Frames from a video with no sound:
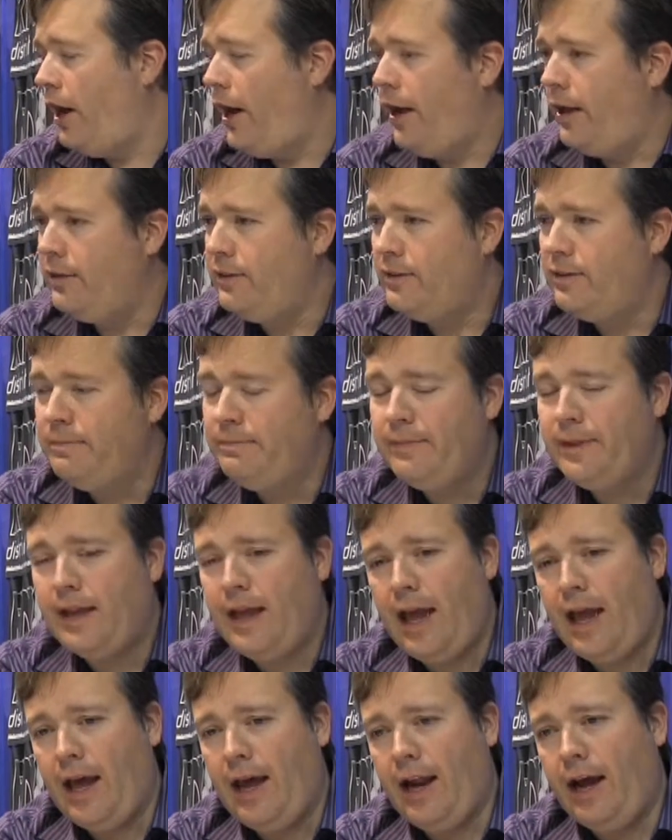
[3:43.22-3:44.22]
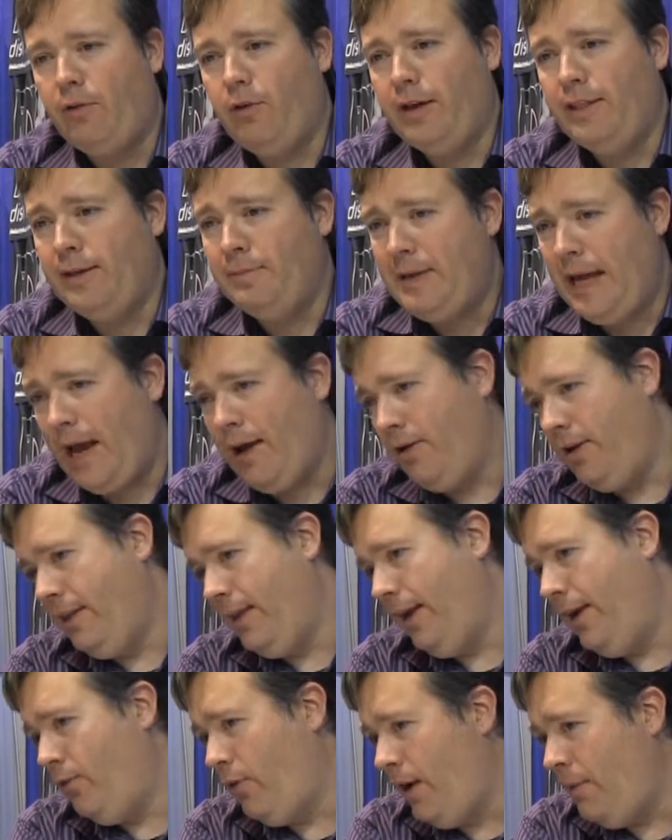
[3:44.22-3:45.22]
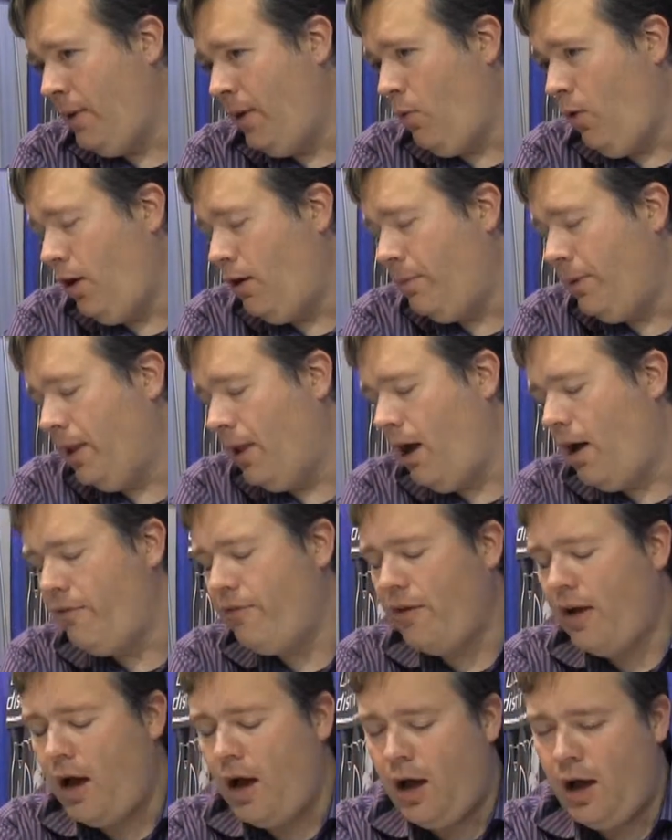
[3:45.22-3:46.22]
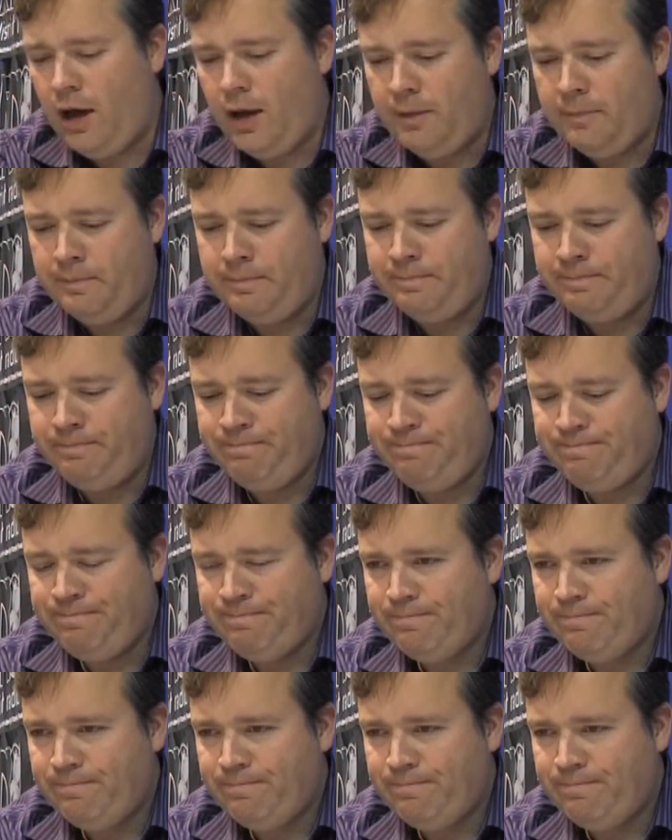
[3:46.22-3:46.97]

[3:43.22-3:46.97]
crayons, and I write them down, and then I write my water bill off. I'm